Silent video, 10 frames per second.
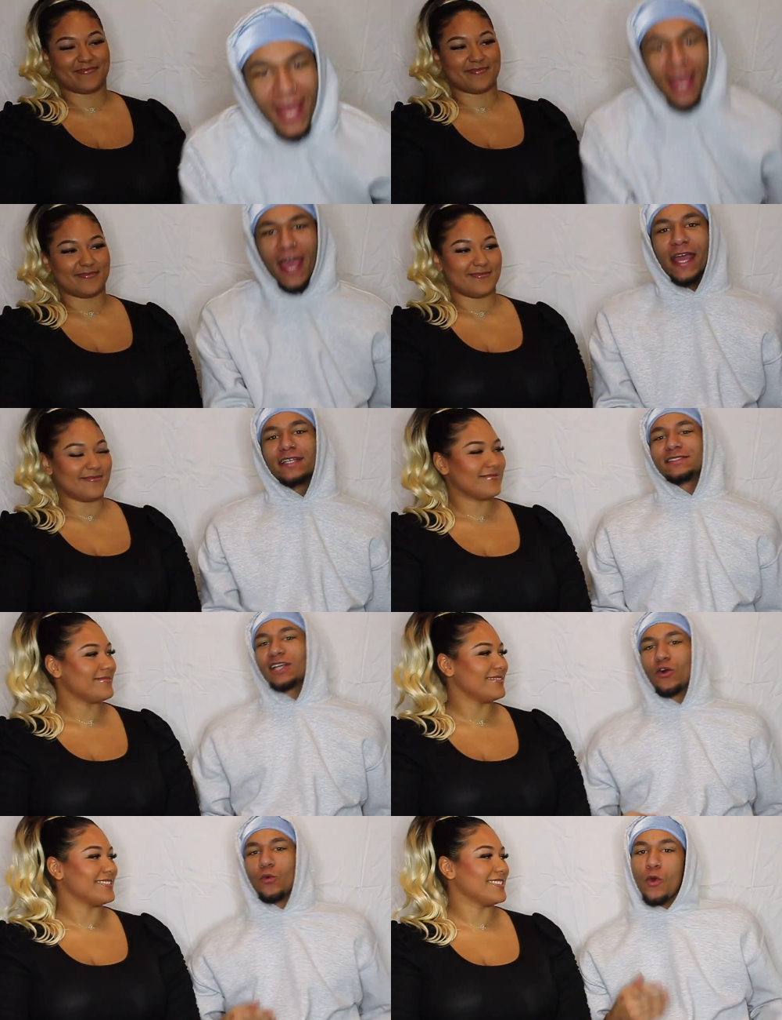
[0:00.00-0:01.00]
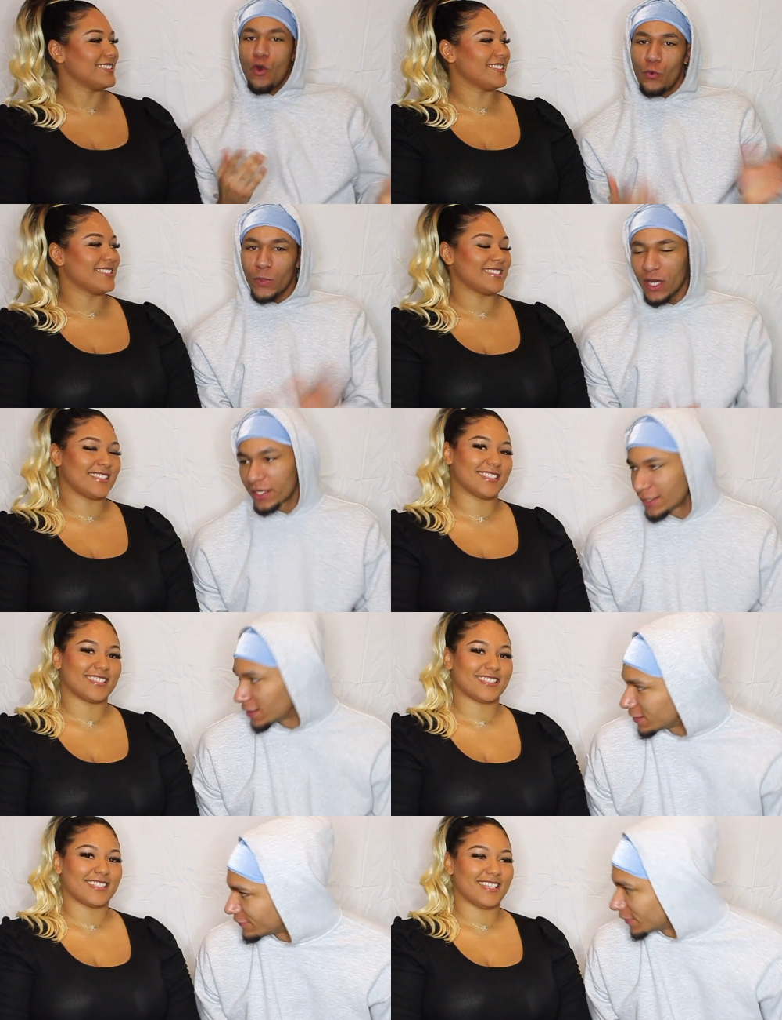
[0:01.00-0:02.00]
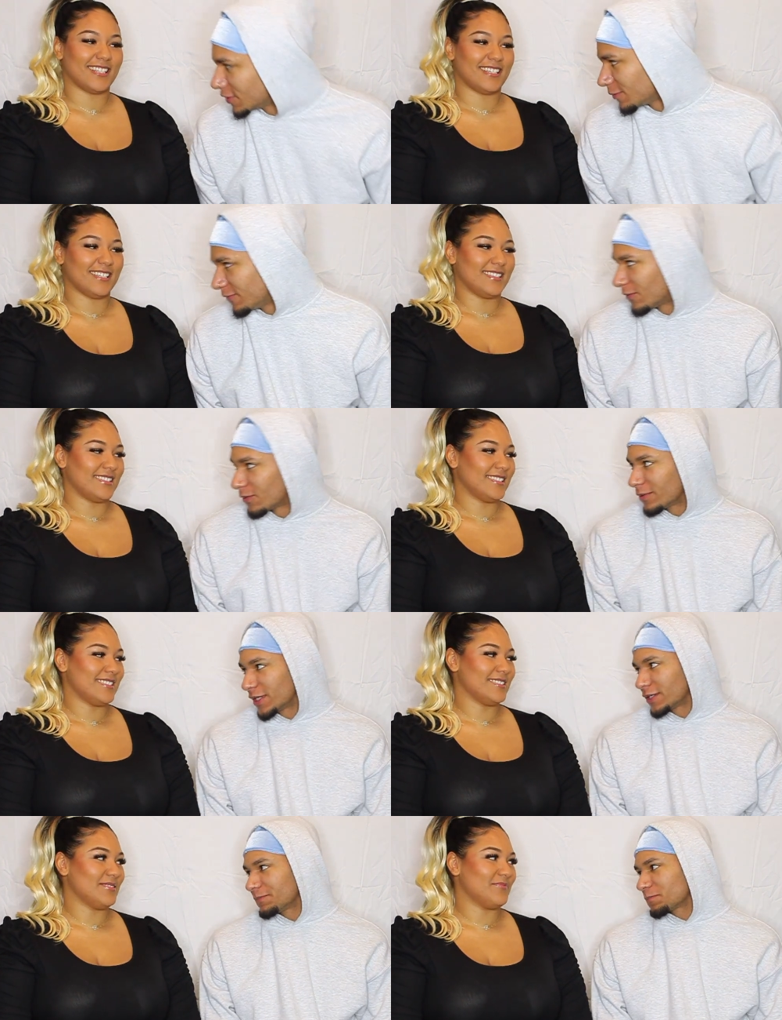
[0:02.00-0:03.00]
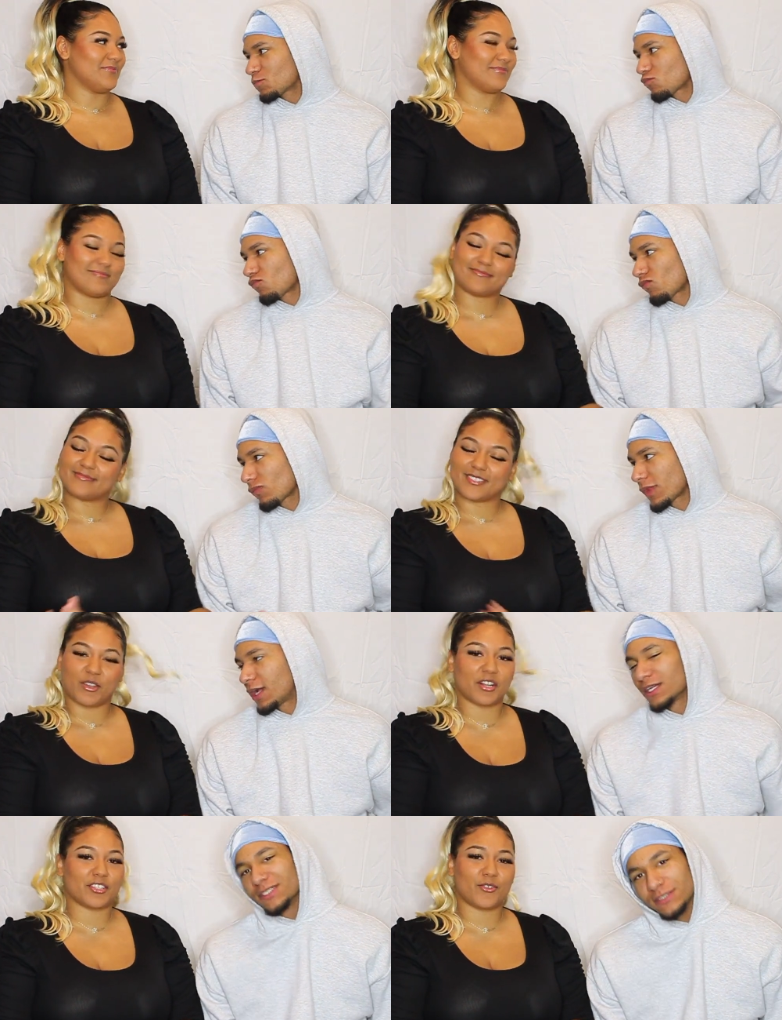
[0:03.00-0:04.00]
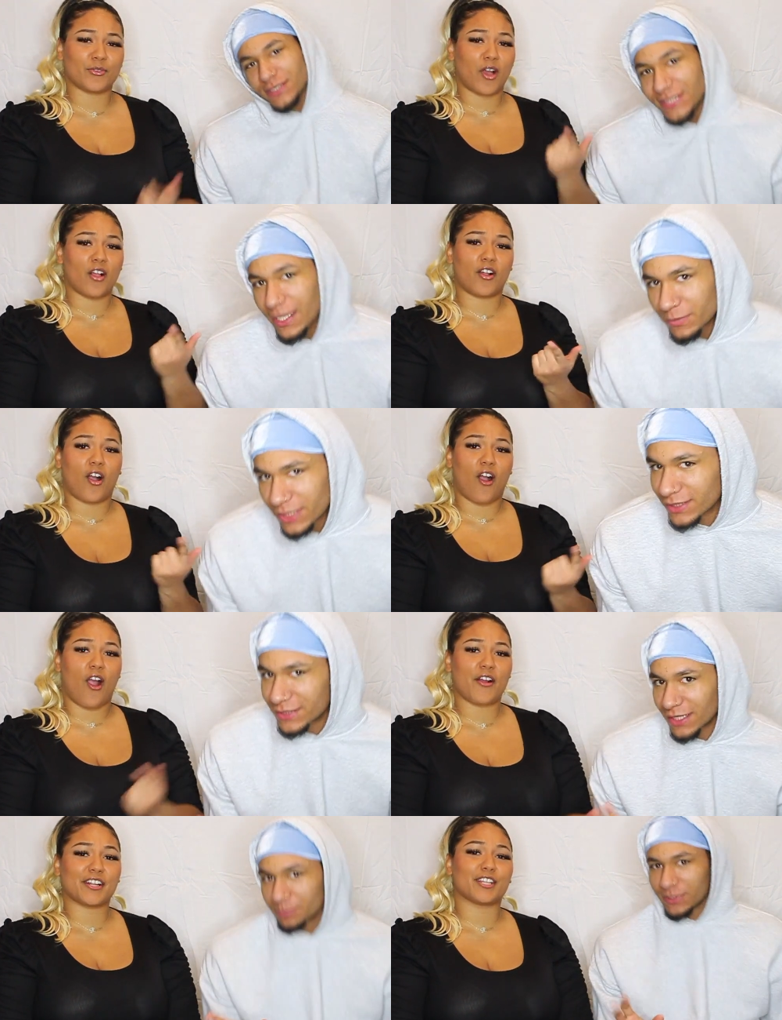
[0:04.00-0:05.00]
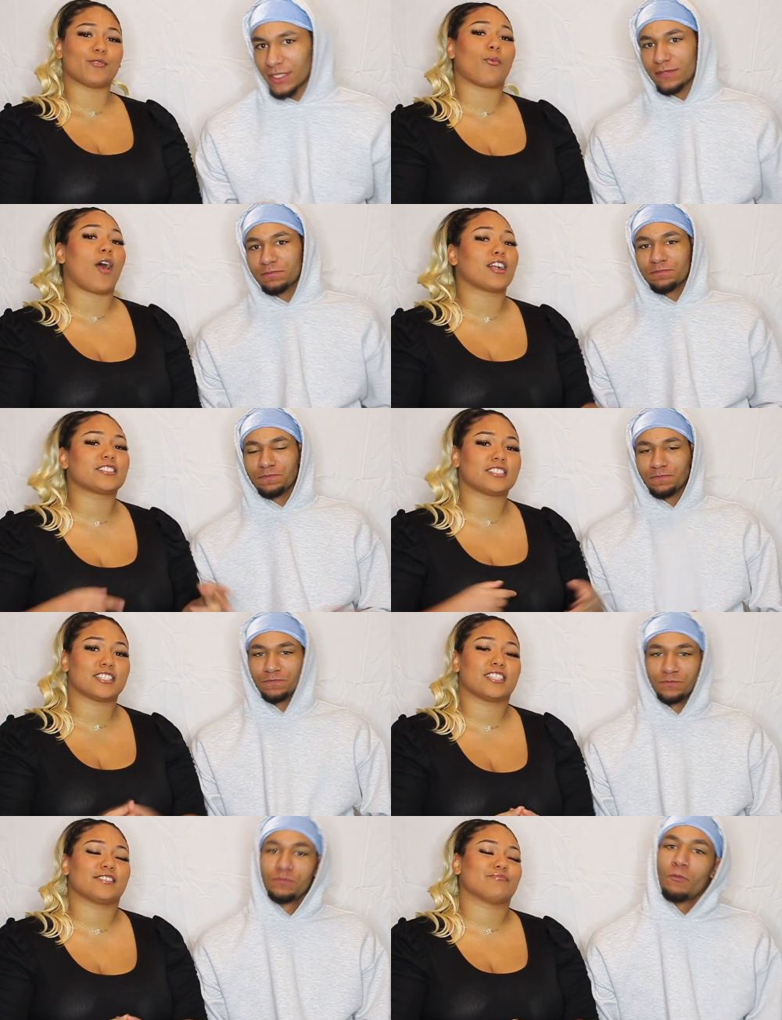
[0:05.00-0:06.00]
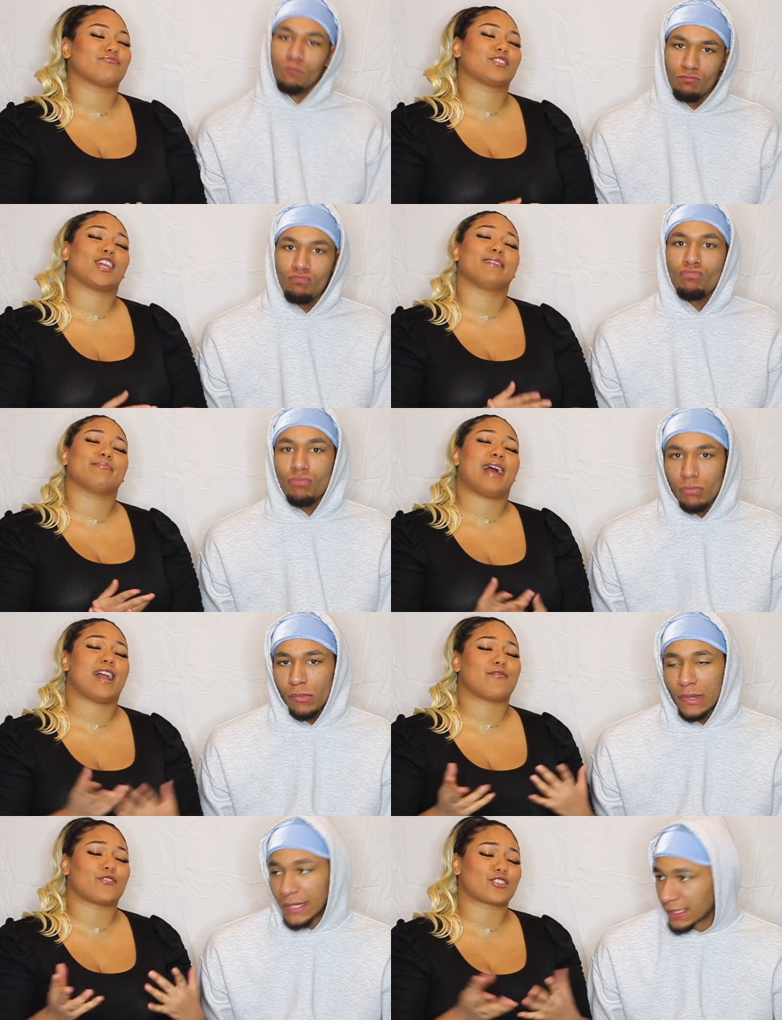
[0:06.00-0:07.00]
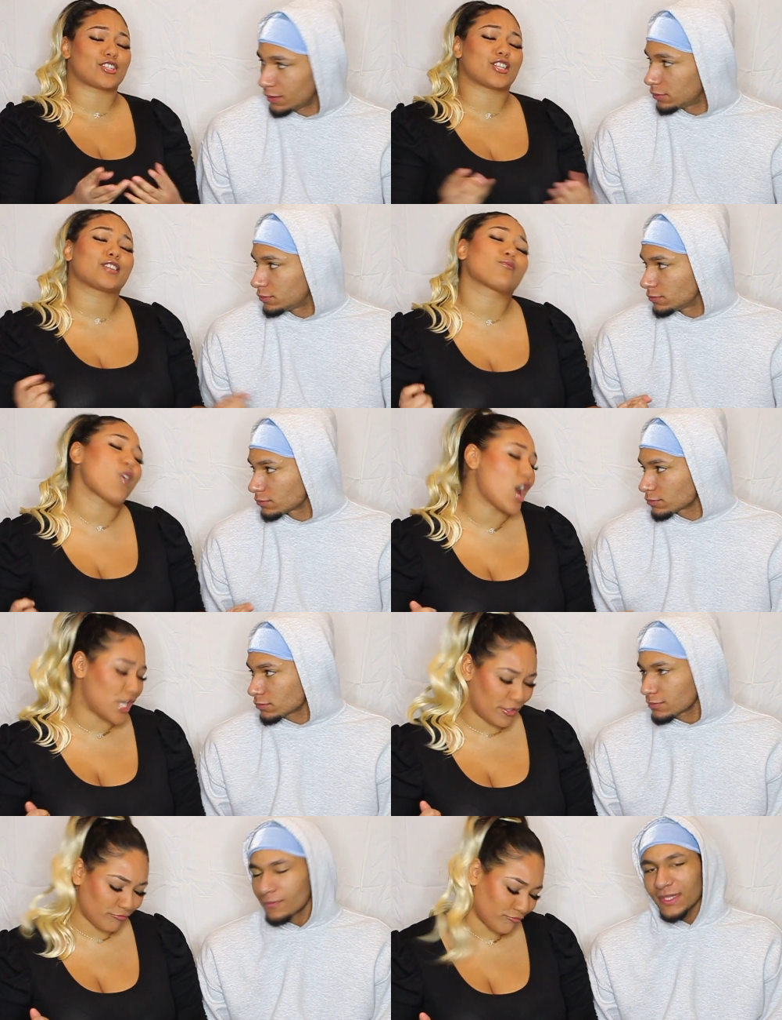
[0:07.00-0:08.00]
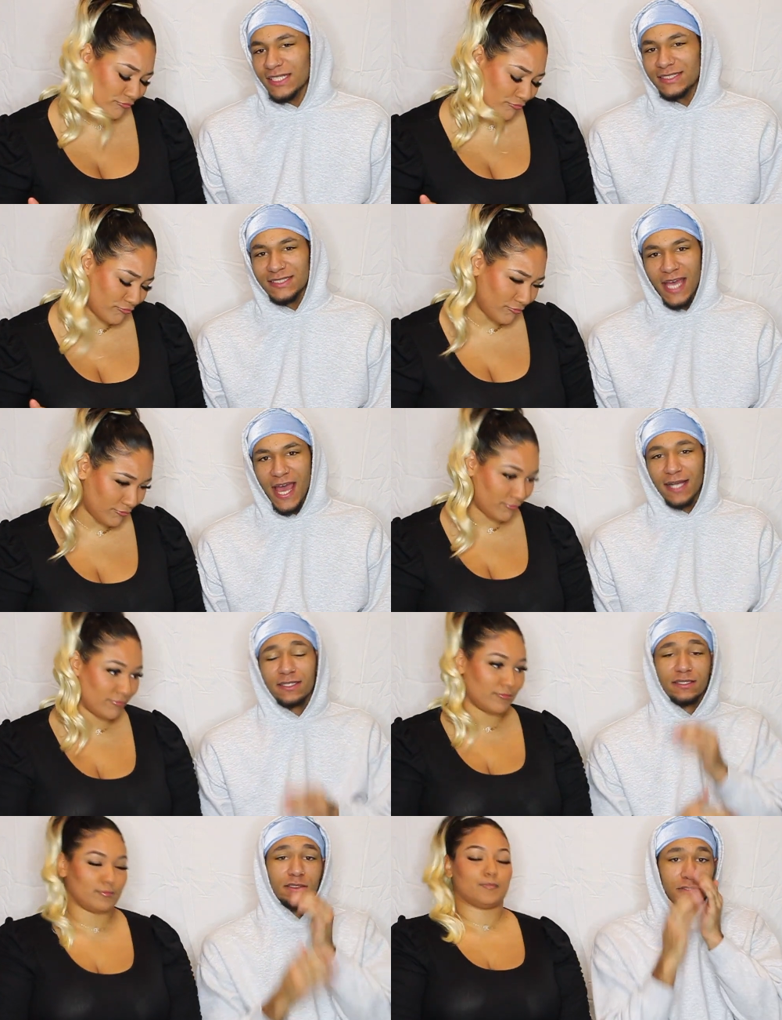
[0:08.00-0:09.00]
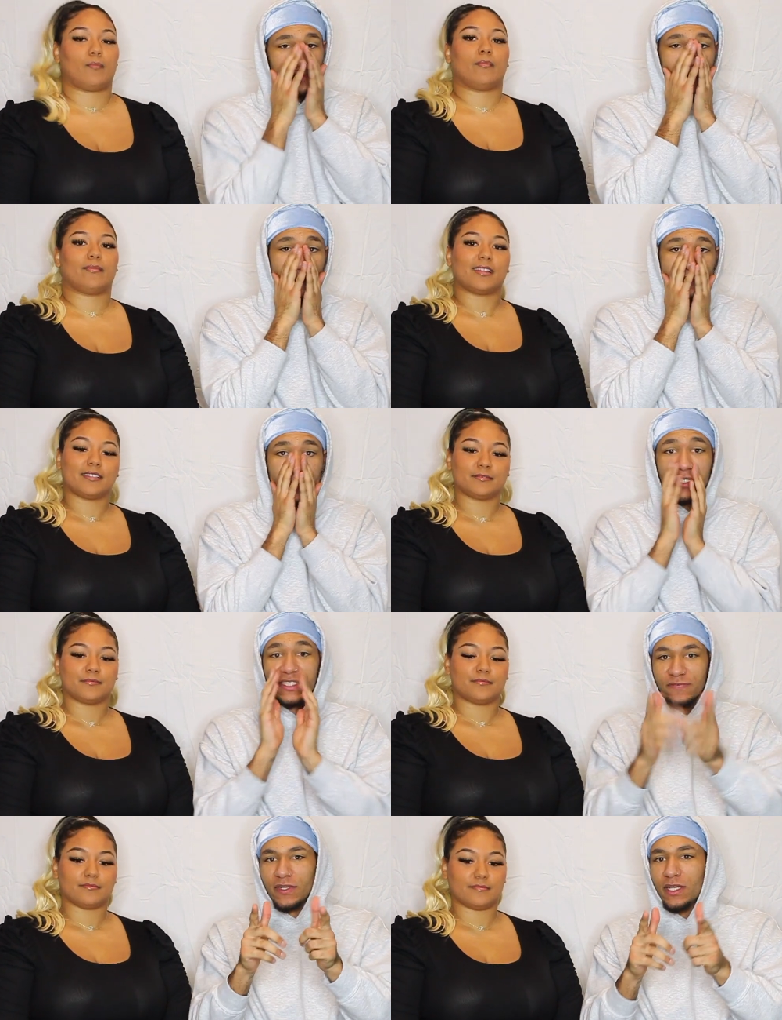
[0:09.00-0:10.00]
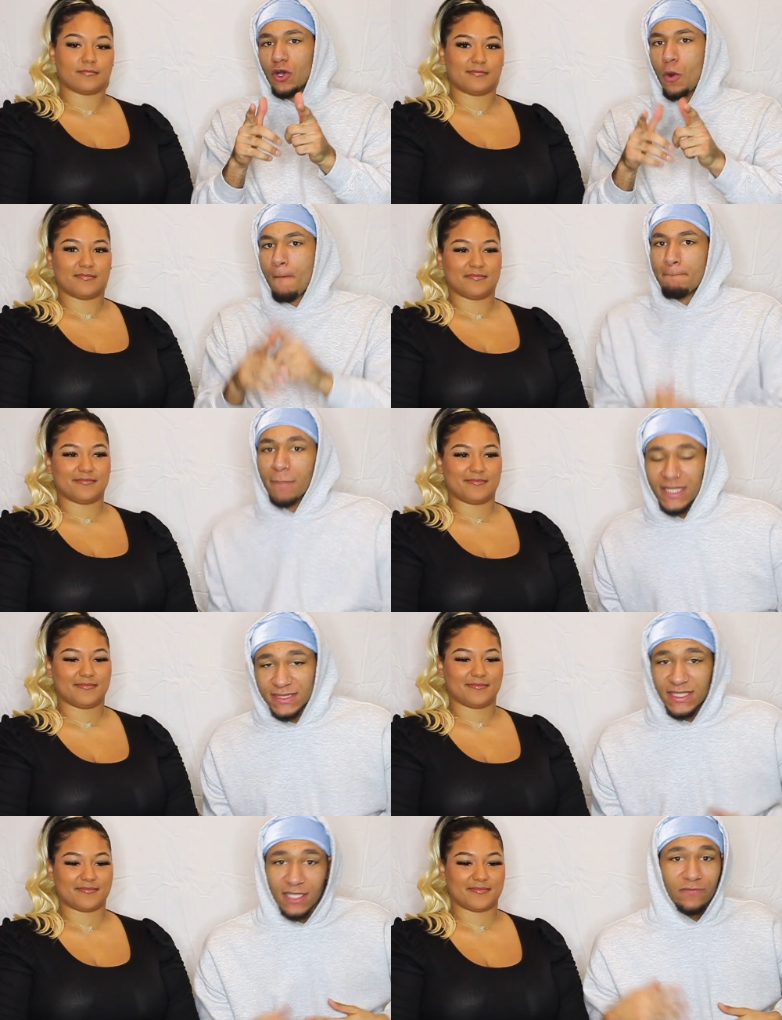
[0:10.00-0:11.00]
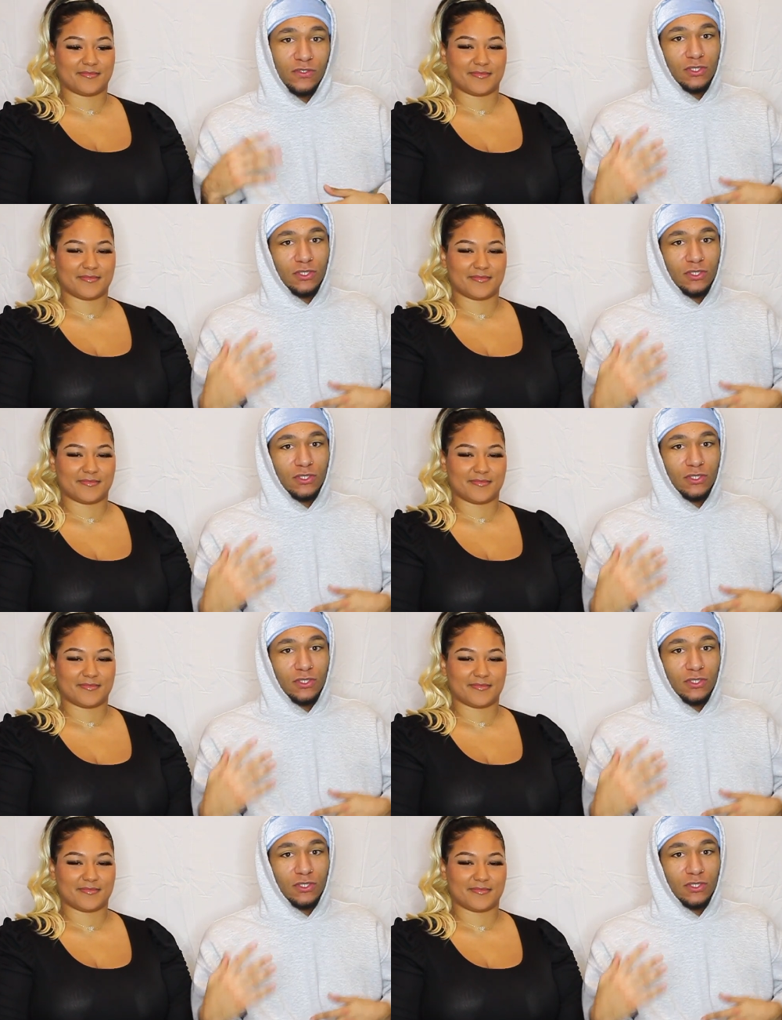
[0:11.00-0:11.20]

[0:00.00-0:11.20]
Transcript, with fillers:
Speaker 1: Hey, so we already did this video before, right? You already know. Same thing. Same already thing. watched
Speaker 2: it. Came back for another one.
Speaker 1: Exactly. So for this video, instead of